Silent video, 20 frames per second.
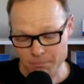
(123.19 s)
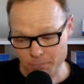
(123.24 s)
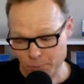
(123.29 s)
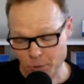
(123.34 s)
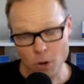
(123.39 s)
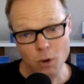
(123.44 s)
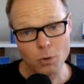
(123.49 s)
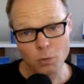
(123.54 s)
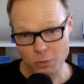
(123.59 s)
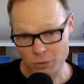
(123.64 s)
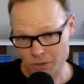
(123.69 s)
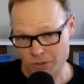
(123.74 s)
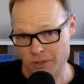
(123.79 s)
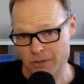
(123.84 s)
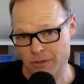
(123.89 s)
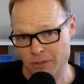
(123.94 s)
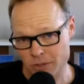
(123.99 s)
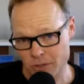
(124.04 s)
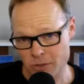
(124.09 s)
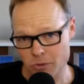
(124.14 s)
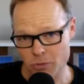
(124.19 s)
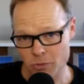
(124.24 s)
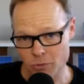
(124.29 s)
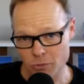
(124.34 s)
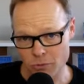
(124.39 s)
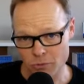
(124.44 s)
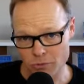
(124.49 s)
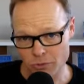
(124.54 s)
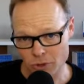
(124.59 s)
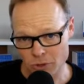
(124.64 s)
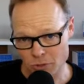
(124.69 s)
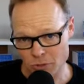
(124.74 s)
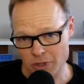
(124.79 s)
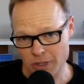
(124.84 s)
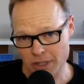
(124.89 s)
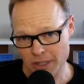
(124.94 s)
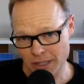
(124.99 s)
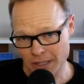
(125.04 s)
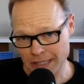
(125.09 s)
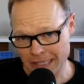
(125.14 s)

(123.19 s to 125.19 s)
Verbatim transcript: pros to using an